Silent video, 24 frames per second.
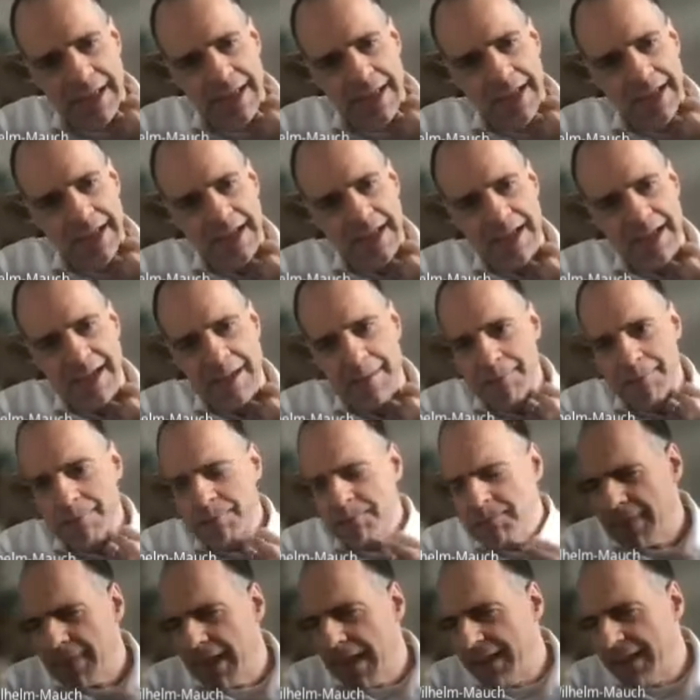
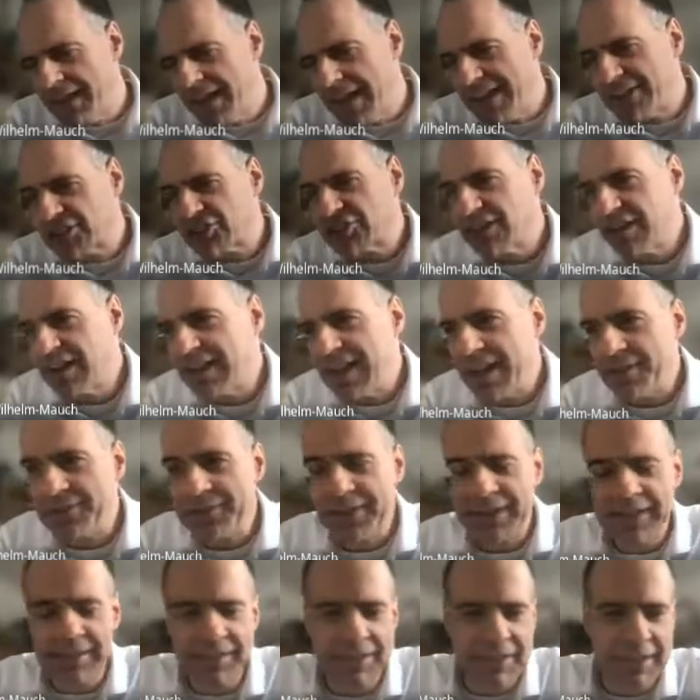And actually, I
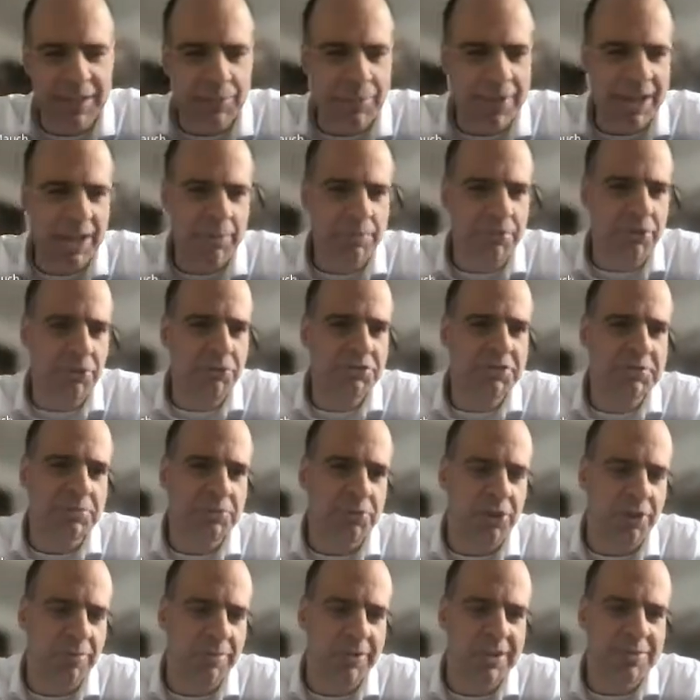think the well-posed
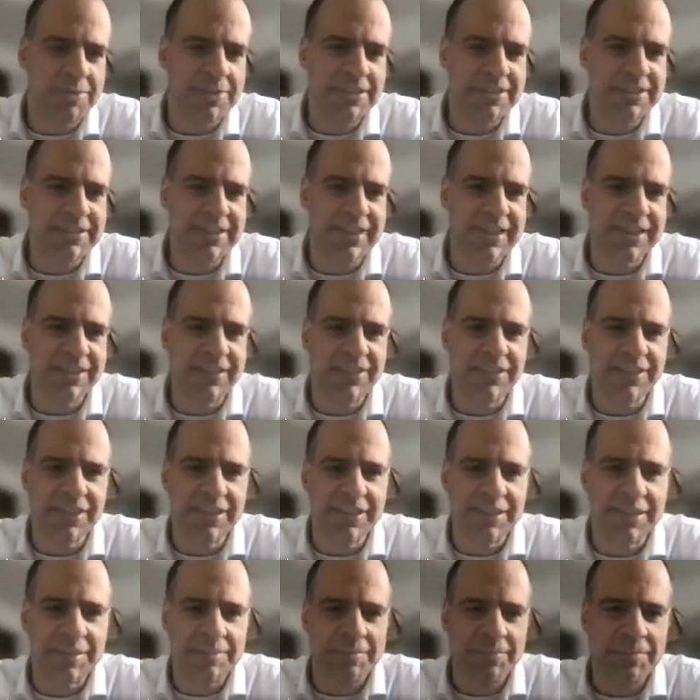problem is that
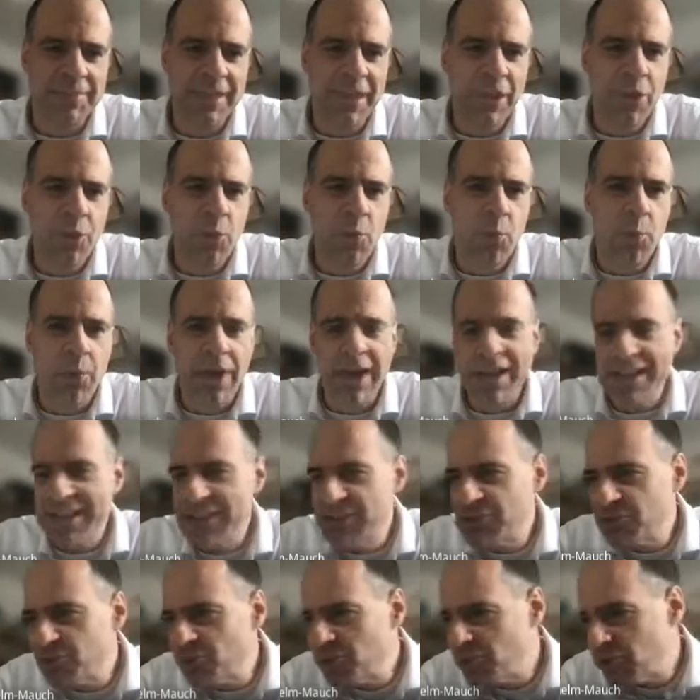why
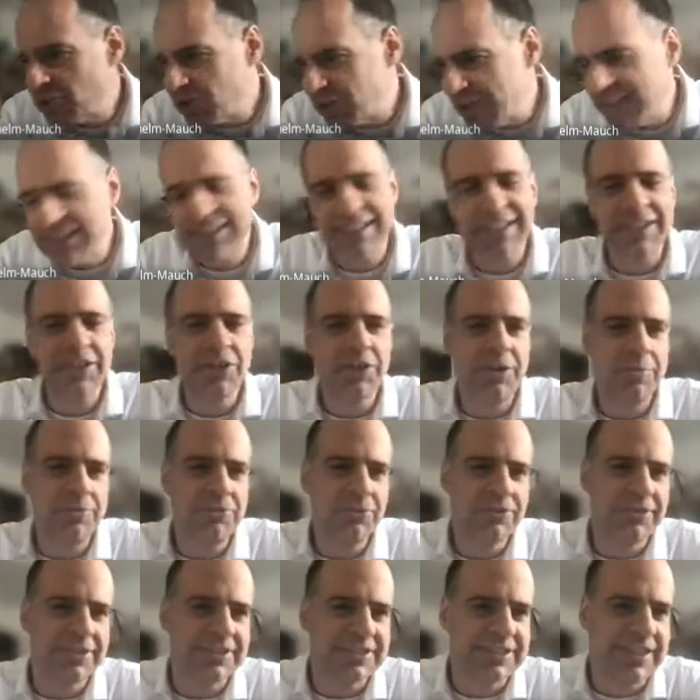do classical
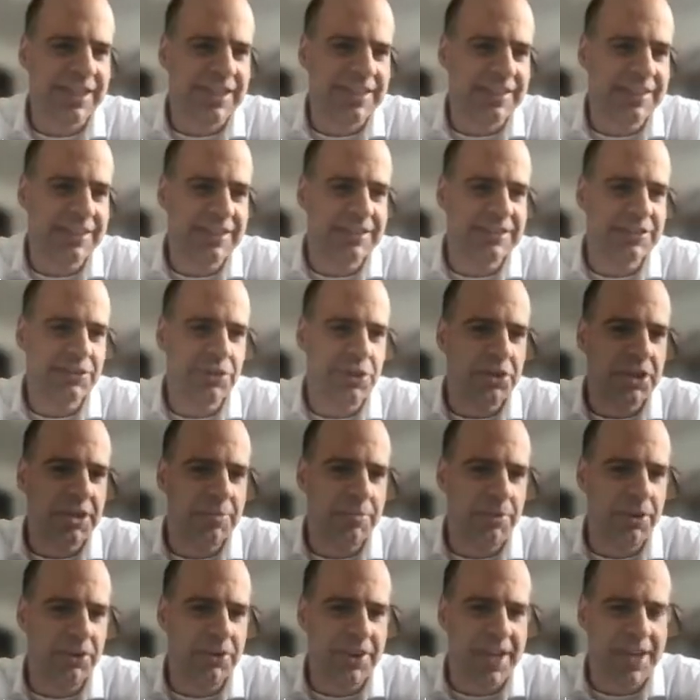computer scientists talk
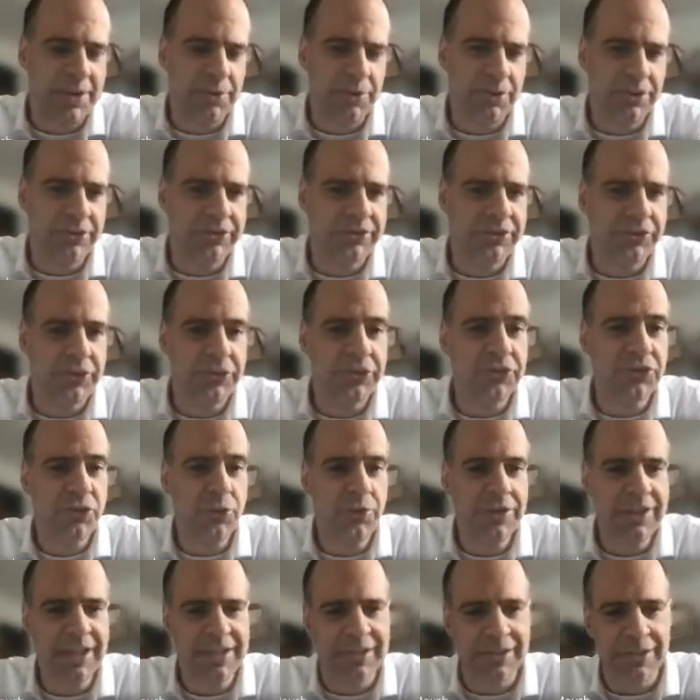about errors so
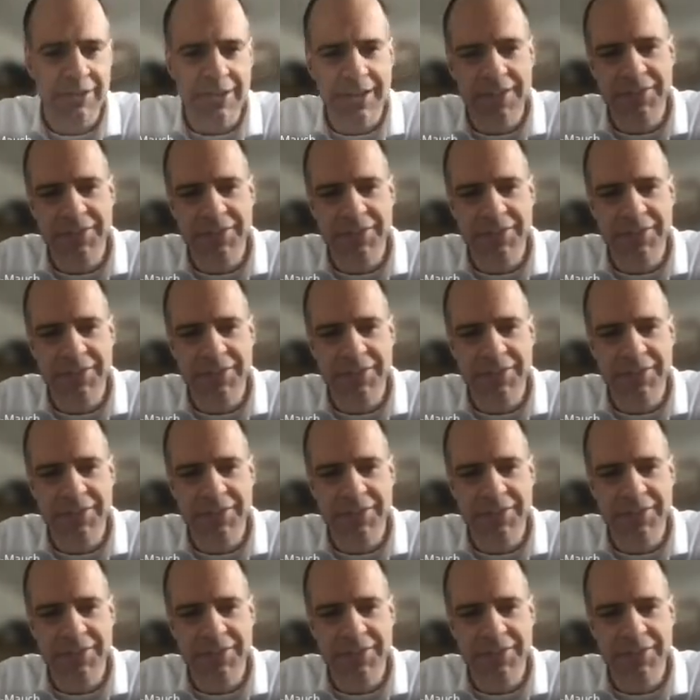little?